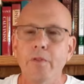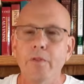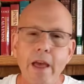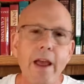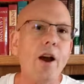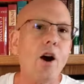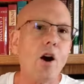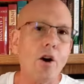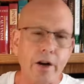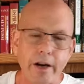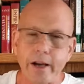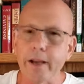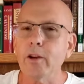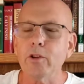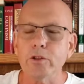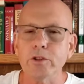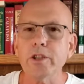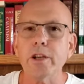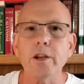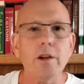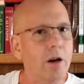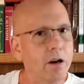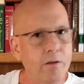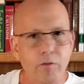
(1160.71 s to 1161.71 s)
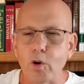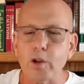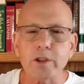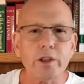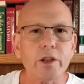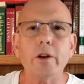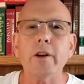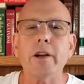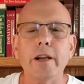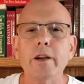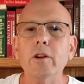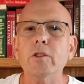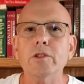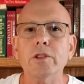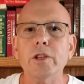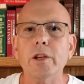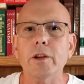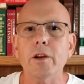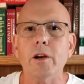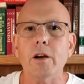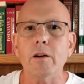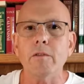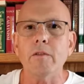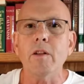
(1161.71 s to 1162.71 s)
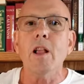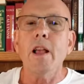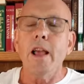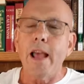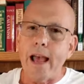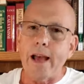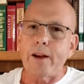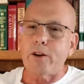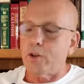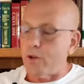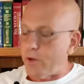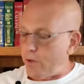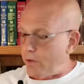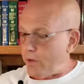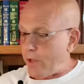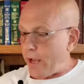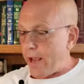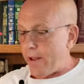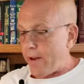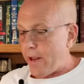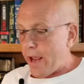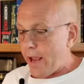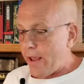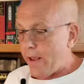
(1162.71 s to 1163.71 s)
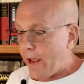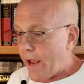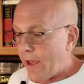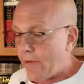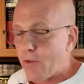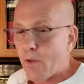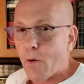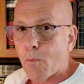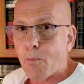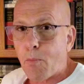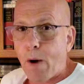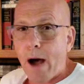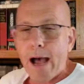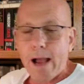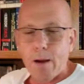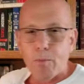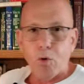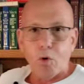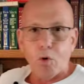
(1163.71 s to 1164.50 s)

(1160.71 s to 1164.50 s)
They are guilty of what they're guilty of. And the